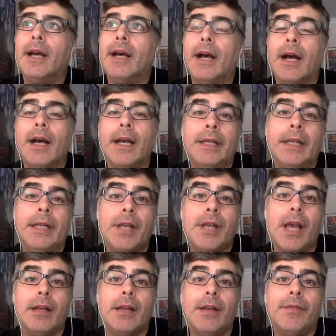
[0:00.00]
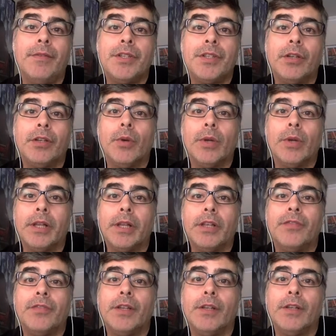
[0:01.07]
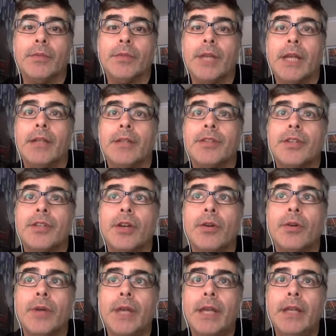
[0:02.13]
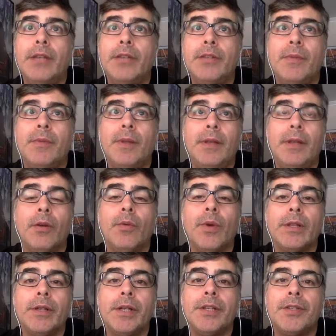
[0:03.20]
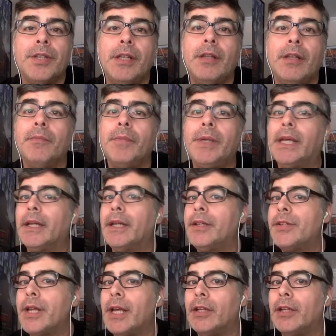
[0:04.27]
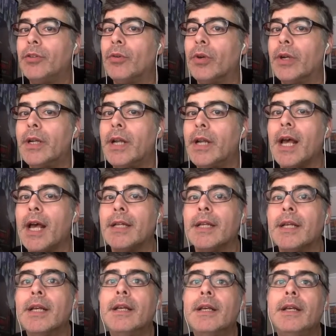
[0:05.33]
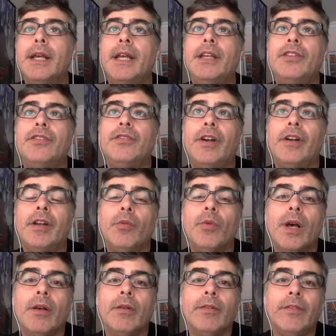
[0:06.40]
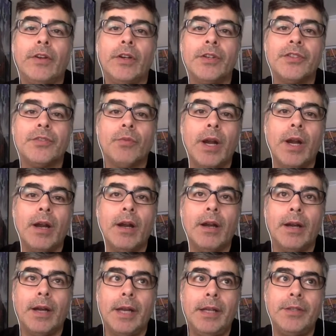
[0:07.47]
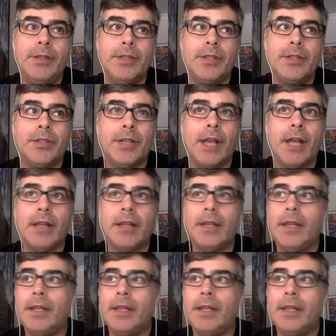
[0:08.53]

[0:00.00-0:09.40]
And he's got every single one of these films. And so he's, whether he's seen them beginning to end or not, he's very well versed where he's got